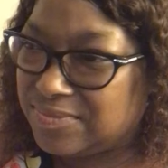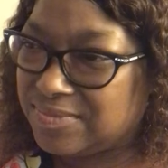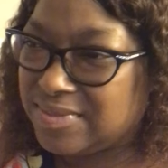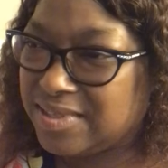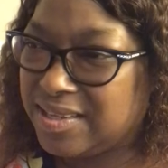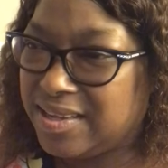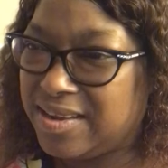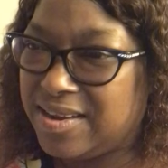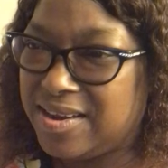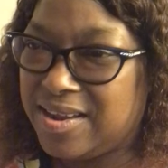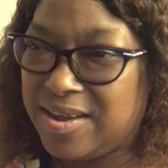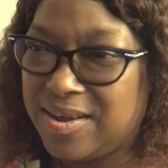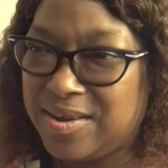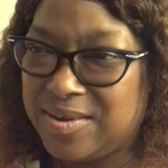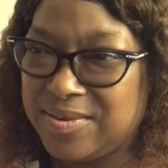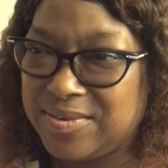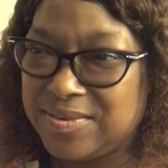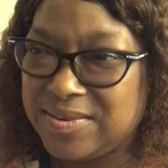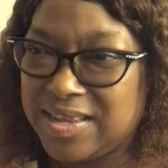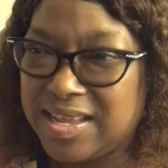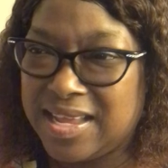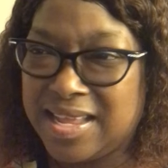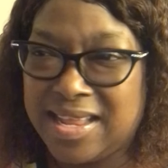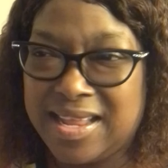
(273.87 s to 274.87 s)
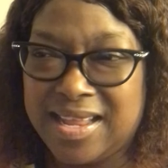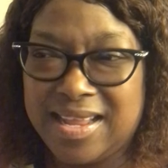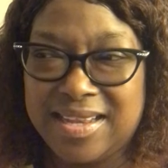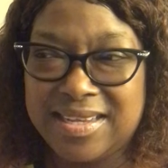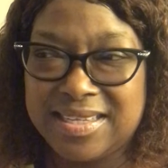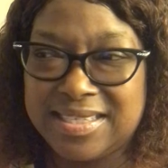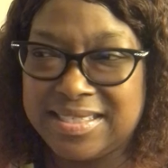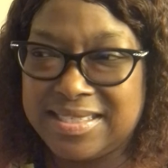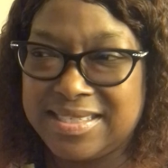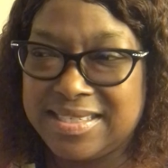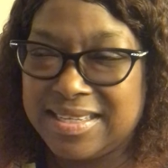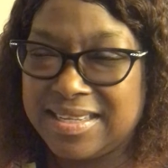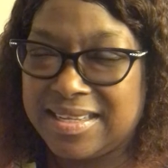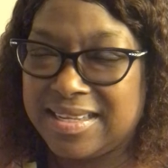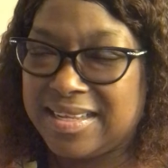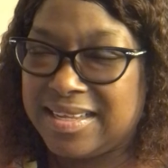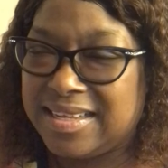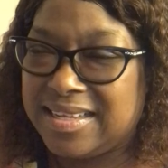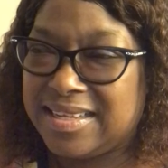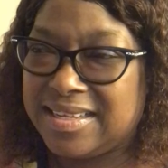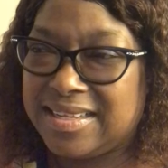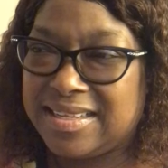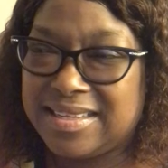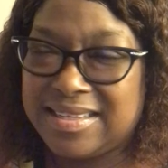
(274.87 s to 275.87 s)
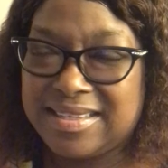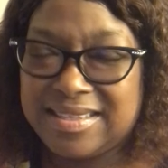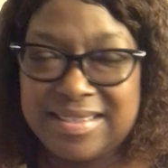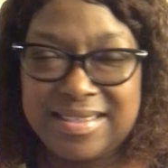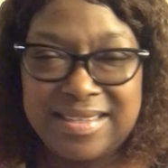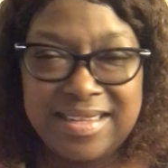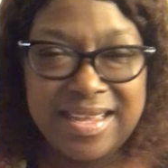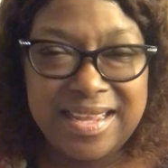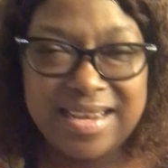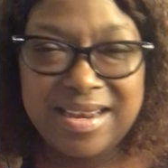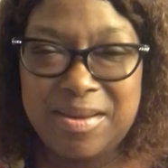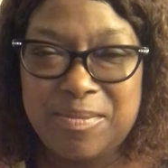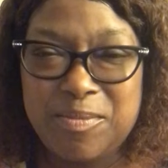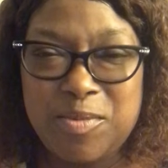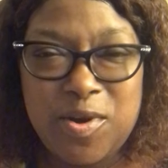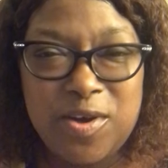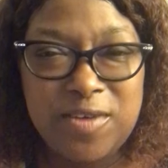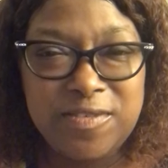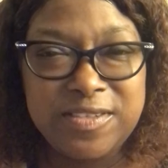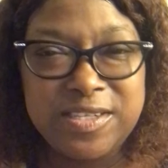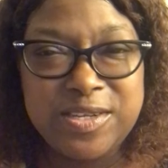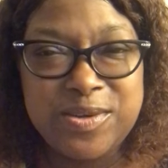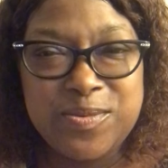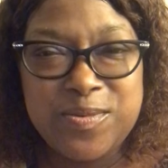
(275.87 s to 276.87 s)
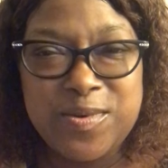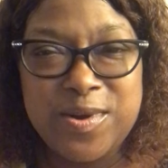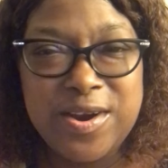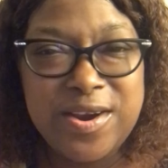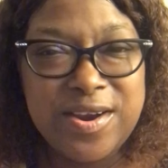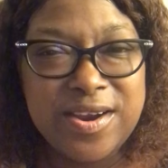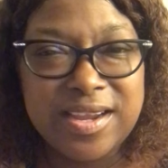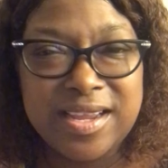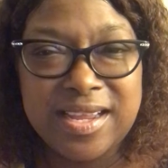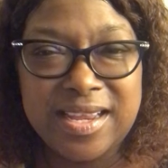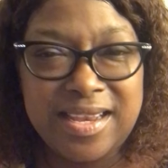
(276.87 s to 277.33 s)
and then I'm off to work.